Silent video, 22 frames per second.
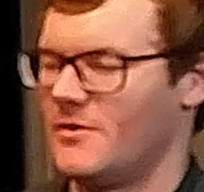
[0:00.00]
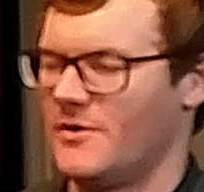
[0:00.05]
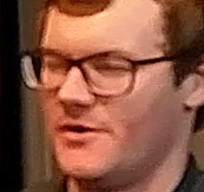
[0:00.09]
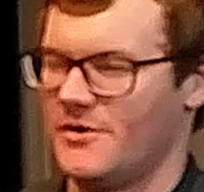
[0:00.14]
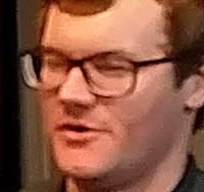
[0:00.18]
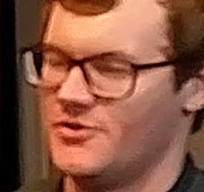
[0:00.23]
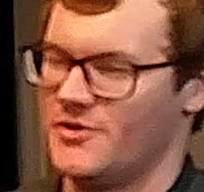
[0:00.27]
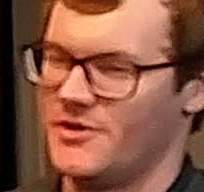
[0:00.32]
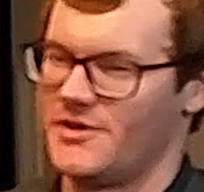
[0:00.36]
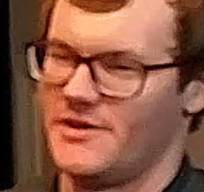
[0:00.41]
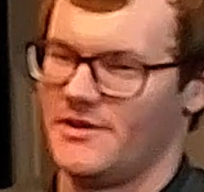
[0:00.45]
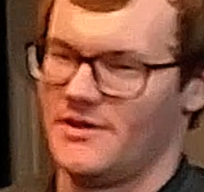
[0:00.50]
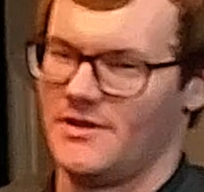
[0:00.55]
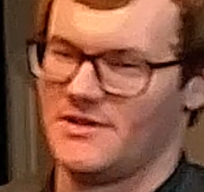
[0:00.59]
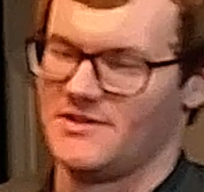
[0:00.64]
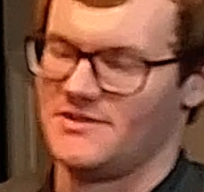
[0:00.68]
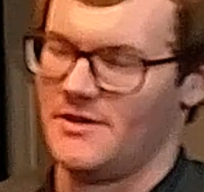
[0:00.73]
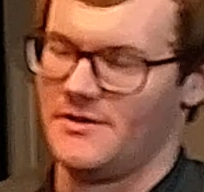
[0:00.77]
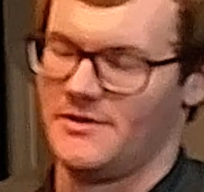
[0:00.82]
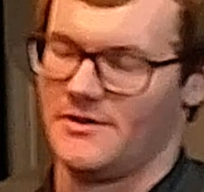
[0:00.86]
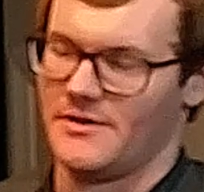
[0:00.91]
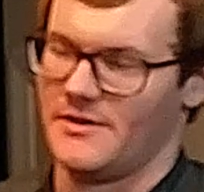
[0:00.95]
why you're drinking it. It's
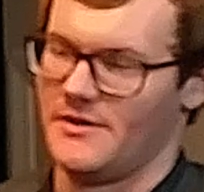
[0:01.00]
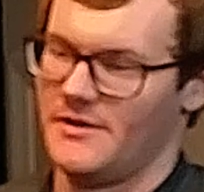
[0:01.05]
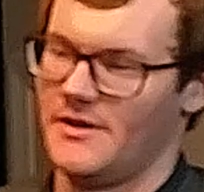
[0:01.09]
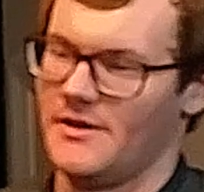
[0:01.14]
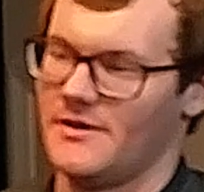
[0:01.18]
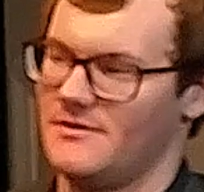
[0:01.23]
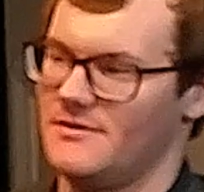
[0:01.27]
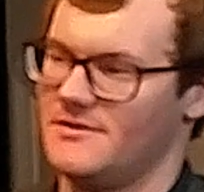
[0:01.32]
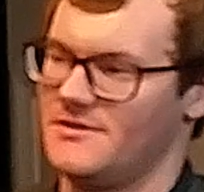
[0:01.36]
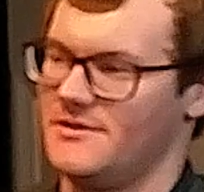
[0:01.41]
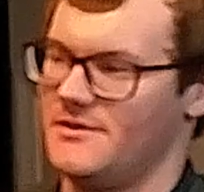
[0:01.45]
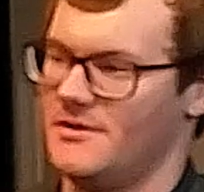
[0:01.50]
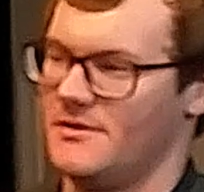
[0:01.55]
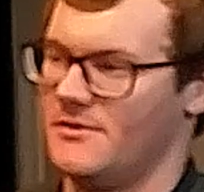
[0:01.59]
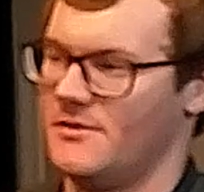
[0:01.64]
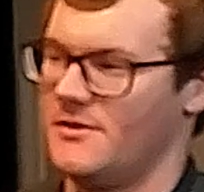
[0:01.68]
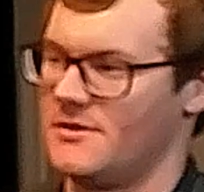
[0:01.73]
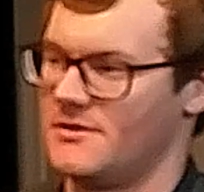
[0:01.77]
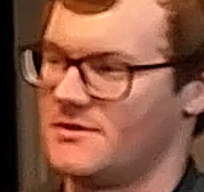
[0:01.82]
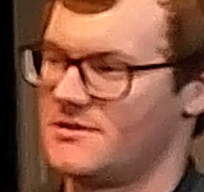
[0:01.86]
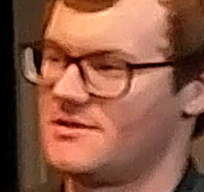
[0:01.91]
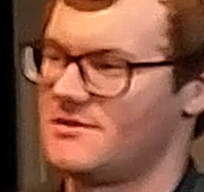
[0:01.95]
not in your gut. It's in your
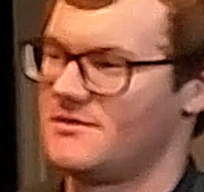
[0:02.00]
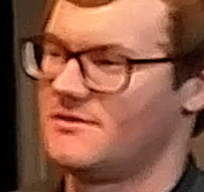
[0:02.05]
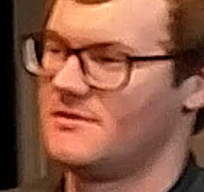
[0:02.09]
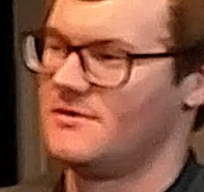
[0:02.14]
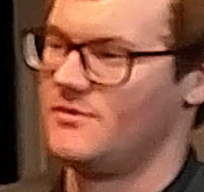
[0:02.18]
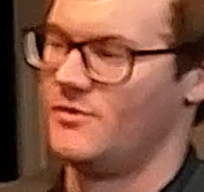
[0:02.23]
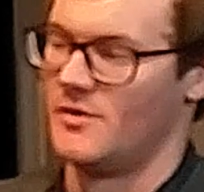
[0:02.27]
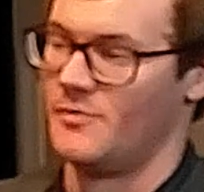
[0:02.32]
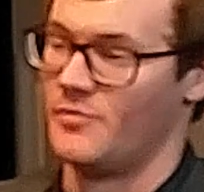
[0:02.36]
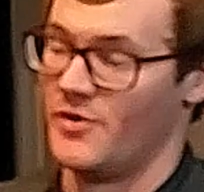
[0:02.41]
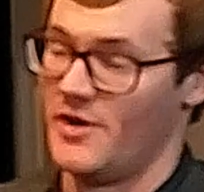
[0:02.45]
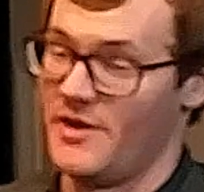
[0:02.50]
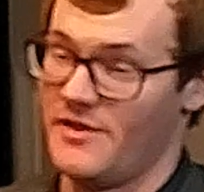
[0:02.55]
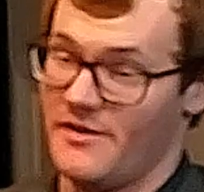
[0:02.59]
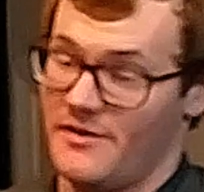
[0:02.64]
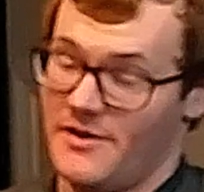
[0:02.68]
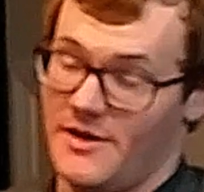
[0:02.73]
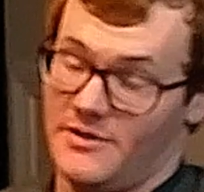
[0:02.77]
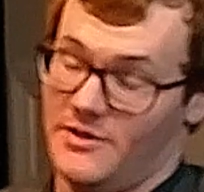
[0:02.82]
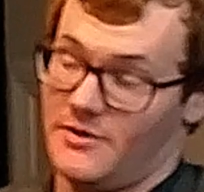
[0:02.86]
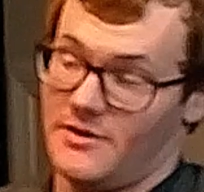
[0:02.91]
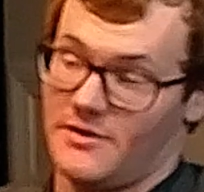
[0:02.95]
lungs. You want to breathe it
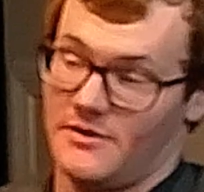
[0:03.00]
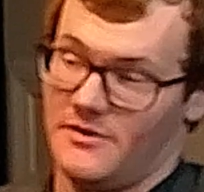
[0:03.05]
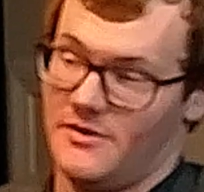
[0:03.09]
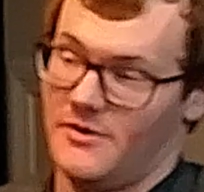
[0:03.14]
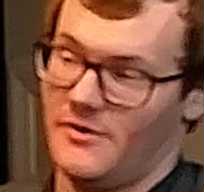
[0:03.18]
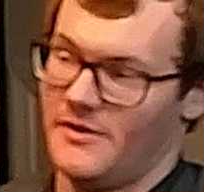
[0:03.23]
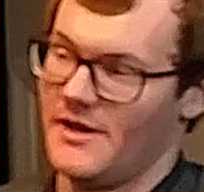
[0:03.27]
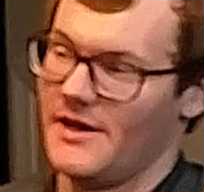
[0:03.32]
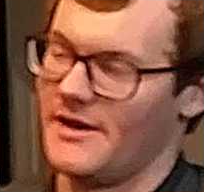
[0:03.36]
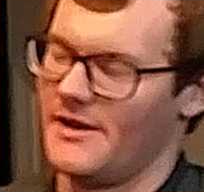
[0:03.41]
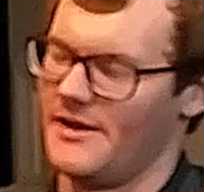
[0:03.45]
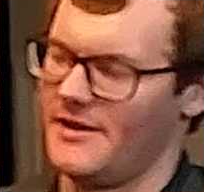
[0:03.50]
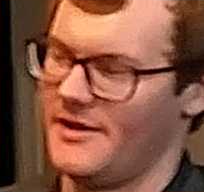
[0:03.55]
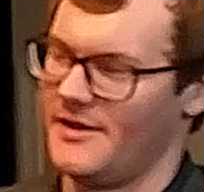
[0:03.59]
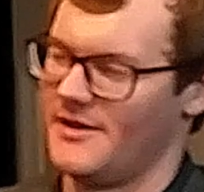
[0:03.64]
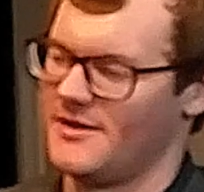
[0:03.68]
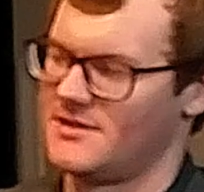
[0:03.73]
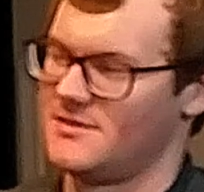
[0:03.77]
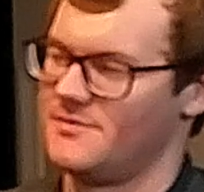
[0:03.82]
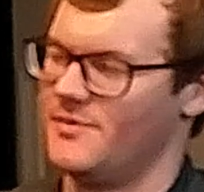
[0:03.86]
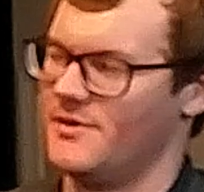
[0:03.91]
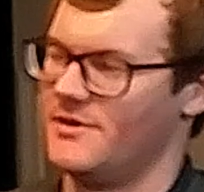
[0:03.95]
in, you can do that, I
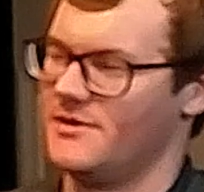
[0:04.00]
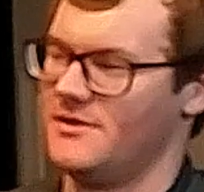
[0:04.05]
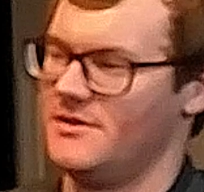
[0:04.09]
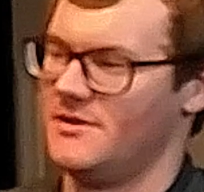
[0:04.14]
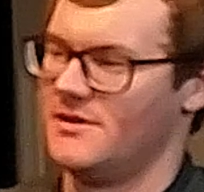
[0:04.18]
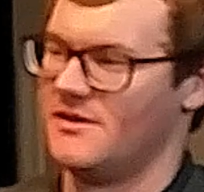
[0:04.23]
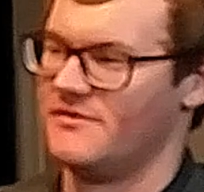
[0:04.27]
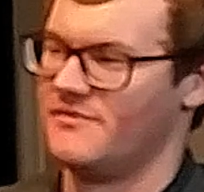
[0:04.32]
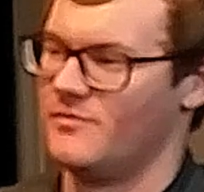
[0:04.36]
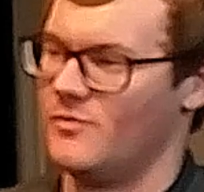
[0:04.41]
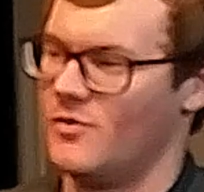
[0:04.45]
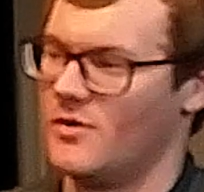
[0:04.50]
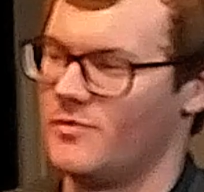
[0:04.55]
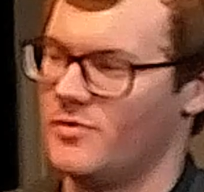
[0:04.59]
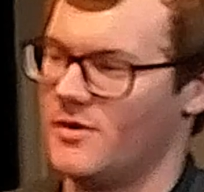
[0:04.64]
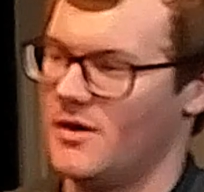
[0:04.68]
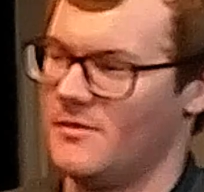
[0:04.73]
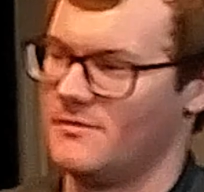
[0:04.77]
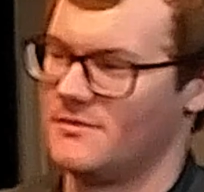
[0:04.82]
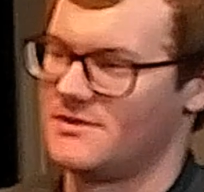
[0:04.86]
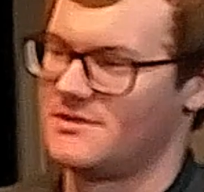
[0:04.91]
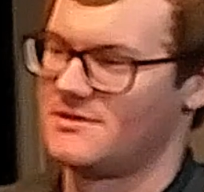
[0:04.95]
guess, but you have more
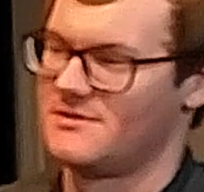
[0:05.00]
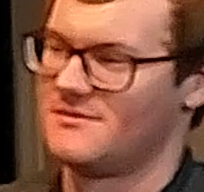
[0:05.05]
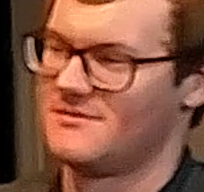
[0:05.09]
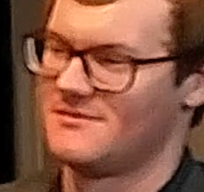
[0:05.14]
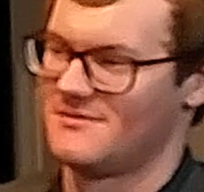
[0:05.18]
problems.